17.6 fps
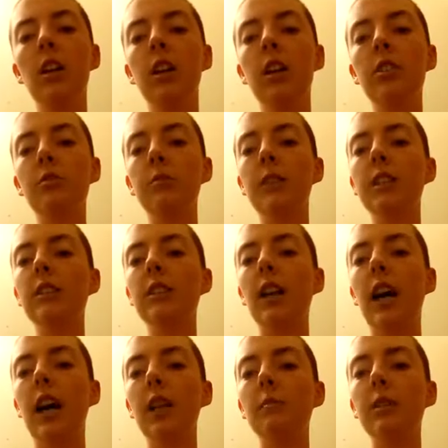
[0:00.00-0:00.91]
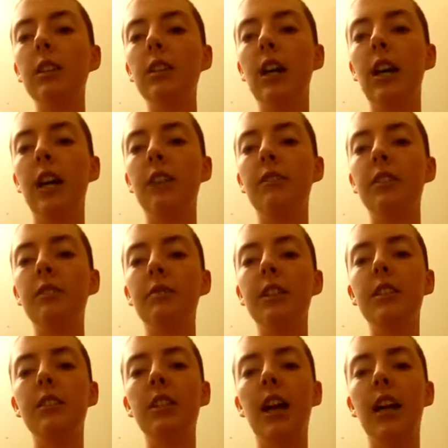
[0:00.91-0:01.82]
And the reason I'm alive and the
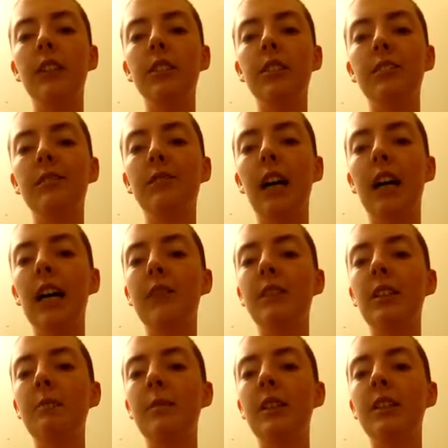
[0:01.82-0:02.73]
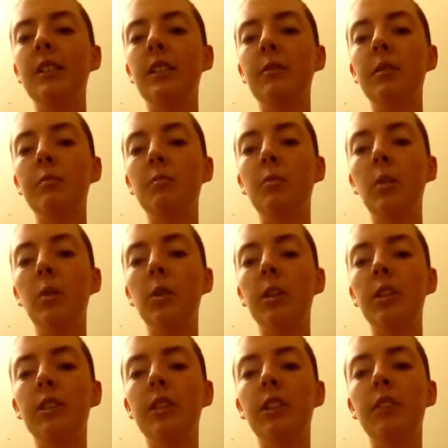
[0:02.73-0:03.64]
reason I survived is because I was
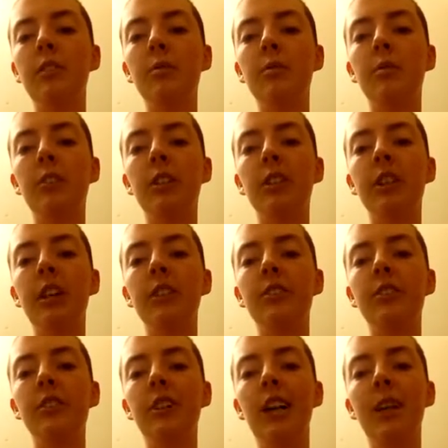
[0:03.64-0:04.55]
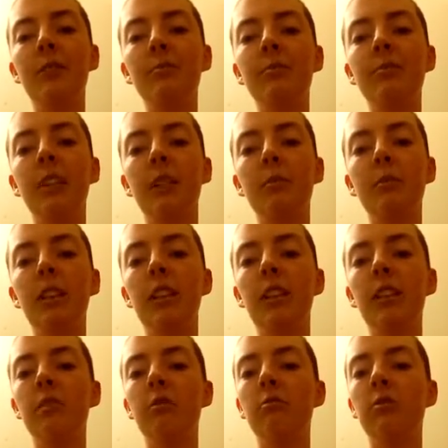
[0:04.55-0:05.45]
born into an organized crime family
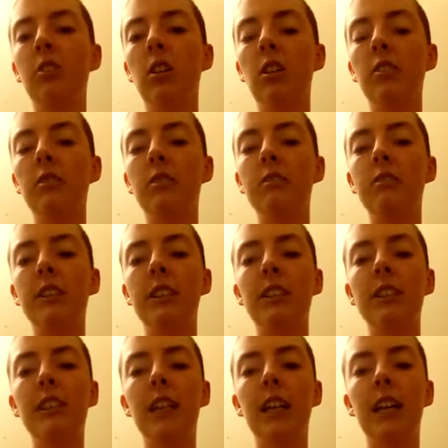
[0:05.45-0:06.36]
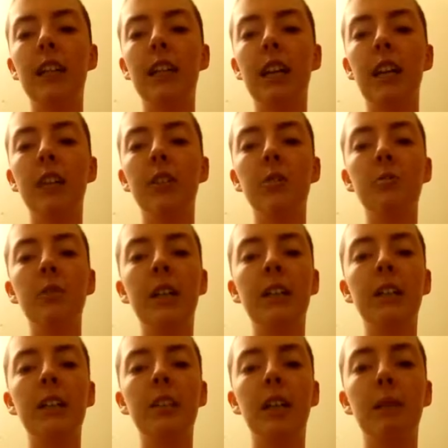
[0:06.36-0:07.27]
involved with the CIA who
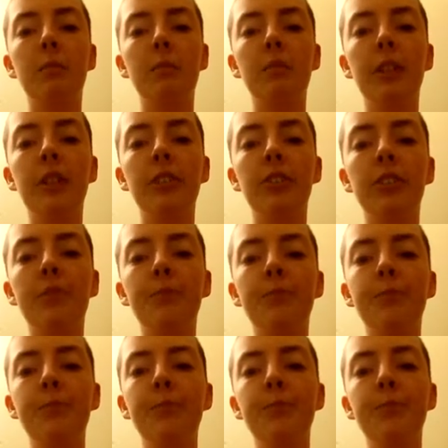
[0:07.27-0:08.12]
ran this operation.